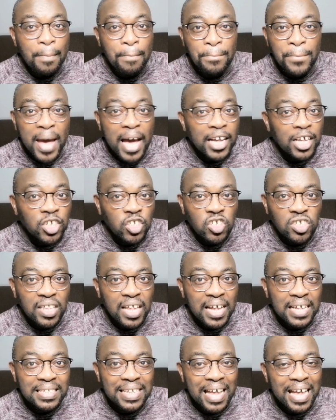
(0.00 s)
they
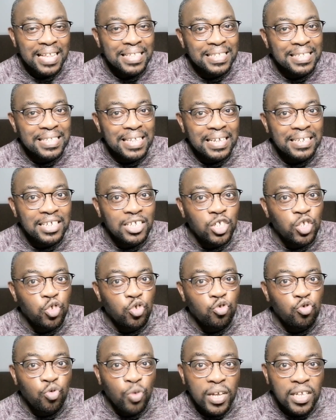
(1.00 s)
packaged that and sent it
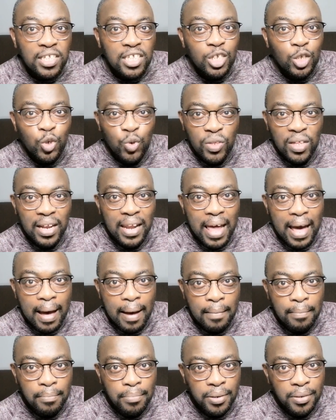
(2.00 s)
straight to the
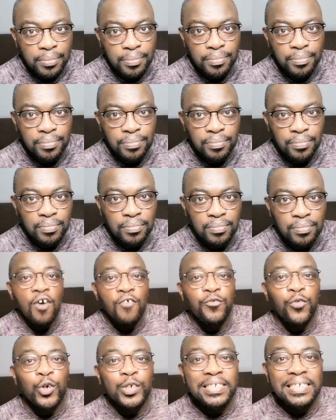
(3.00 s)
lab
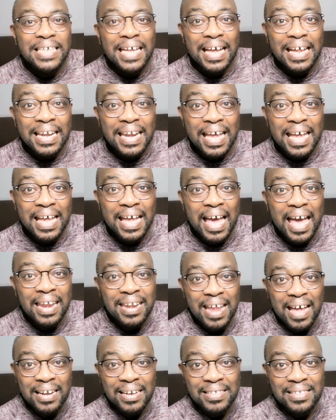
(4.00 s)
for DNA
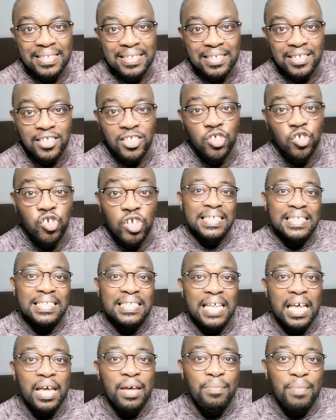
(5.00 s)
analysis,
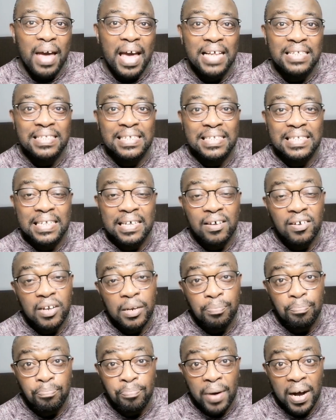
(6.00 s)
same as the
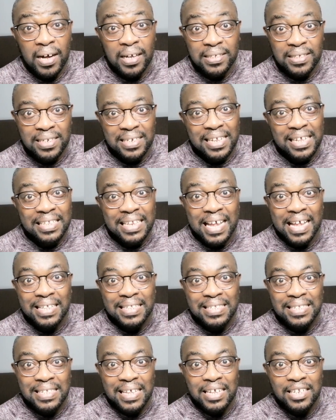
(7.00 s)
cigarette butt that they
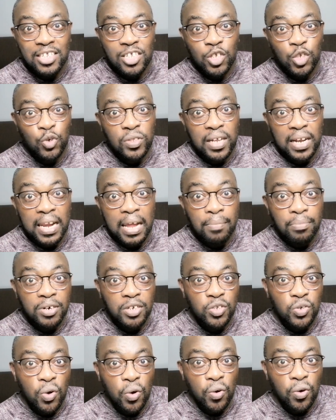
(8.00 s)
had sent to the
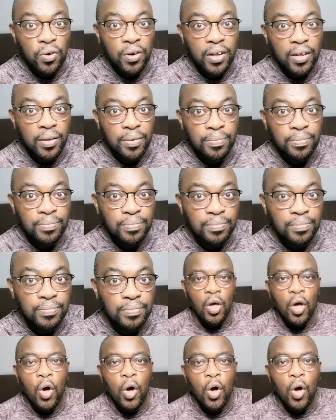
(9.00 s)
laboratory.